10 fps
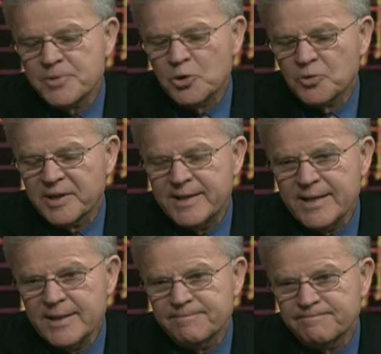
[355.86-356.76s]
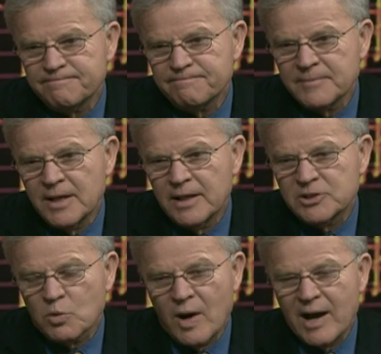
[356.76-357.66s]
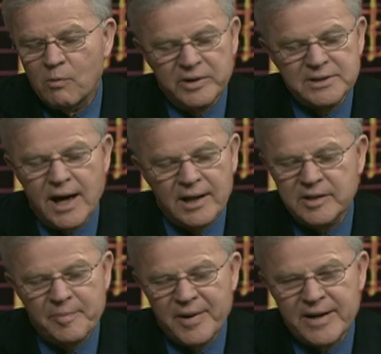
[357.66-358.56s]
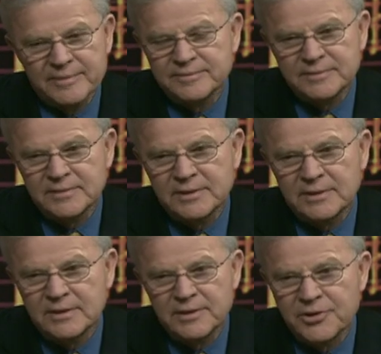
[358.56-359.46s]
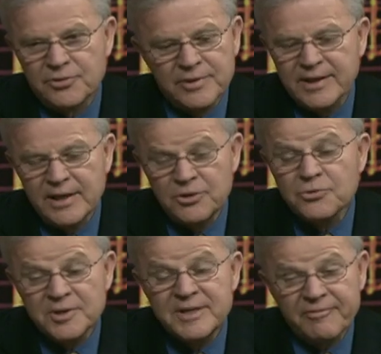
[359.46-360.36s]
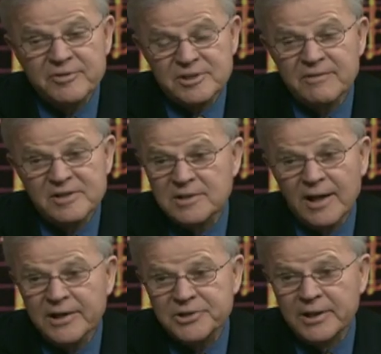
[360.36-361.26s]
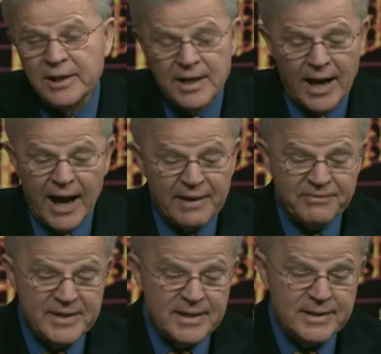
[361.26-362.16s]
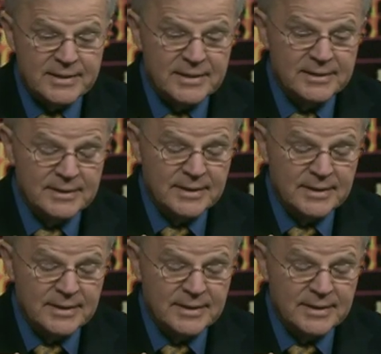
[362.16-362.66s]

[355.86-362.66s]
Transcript: You're the key. That's why I went to Occupy. You're the key. You're the difference in this election. I think there